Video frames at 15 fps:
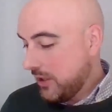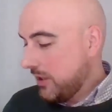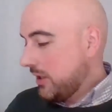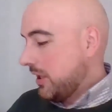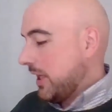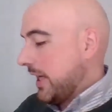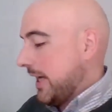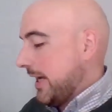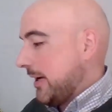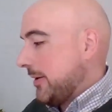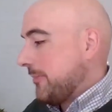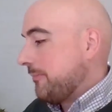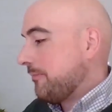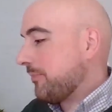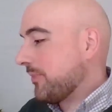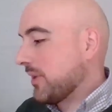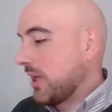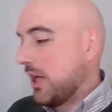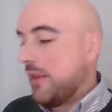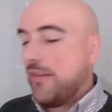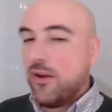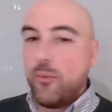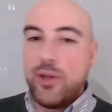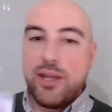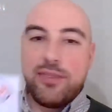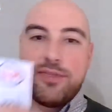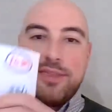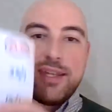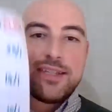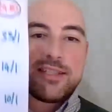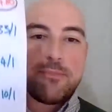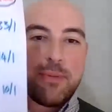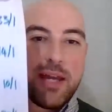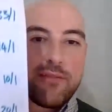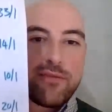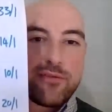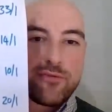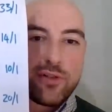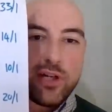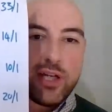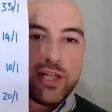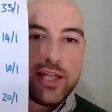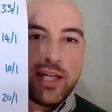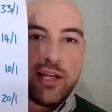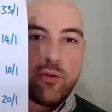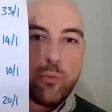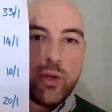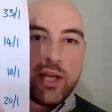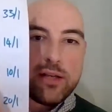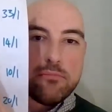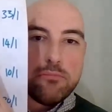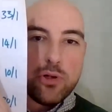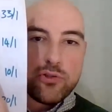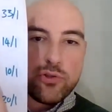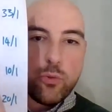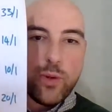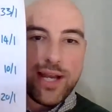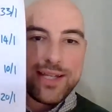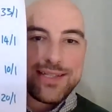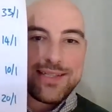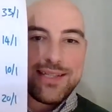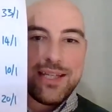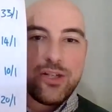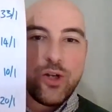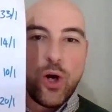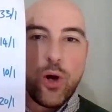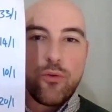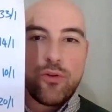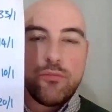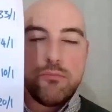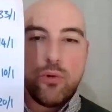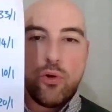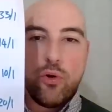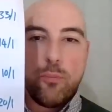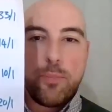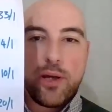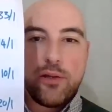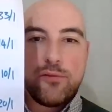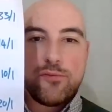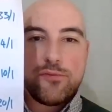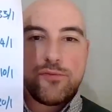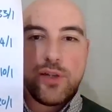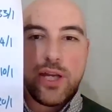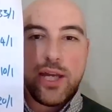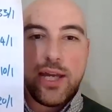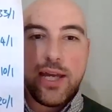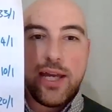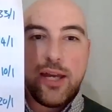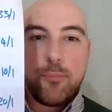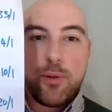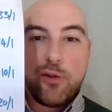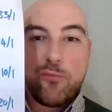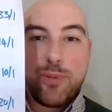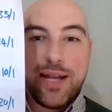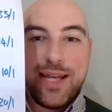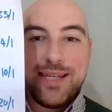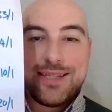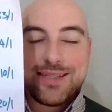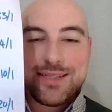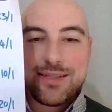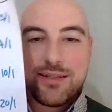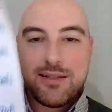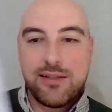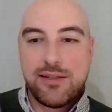And then we had this bet for Friday, and we had Mottawatsi and Oranmore both place.